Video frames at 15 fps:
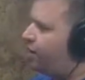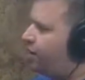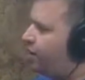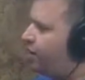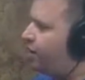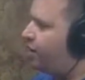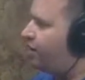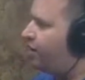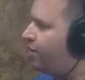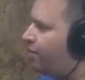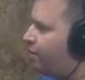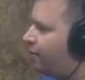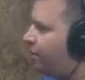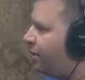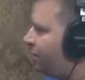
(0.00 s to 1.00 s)
Yeah,
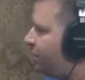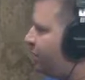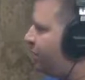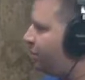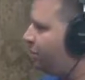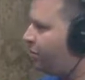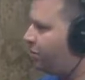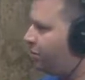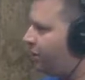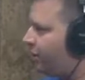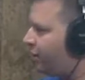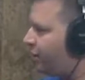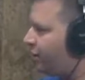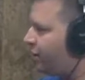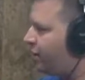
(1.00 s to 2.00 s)
some people
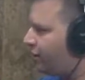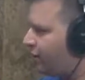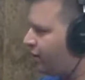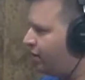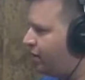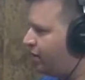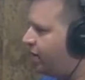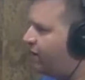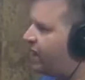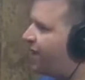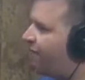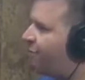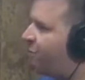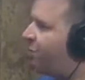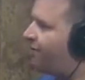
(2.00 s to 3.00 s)
in the CCA
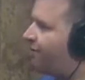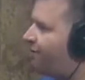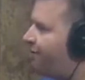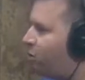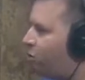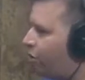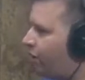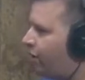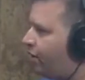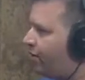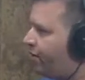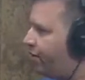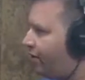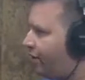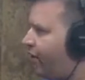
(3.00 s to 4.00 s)
have been doing it for 40 or
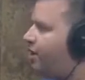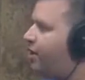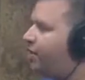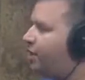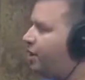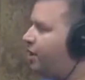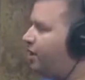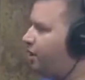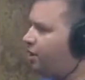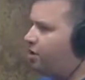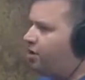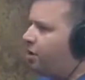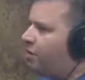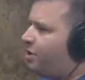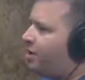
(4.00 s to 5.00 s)
50 years.
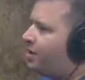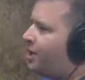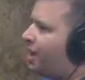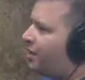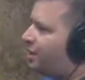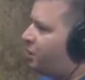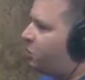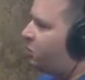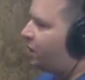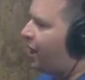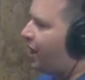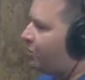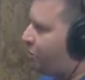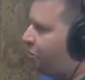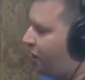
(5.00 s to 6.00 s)
Nobody else has that where
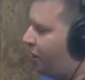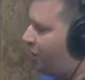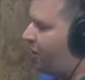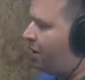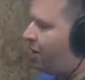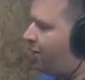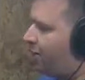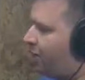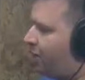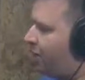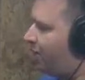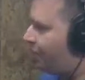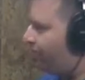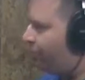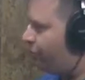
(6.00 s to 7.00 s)
guys will come in
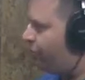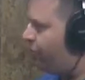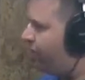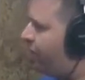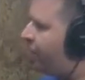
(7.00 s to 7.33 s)
and freely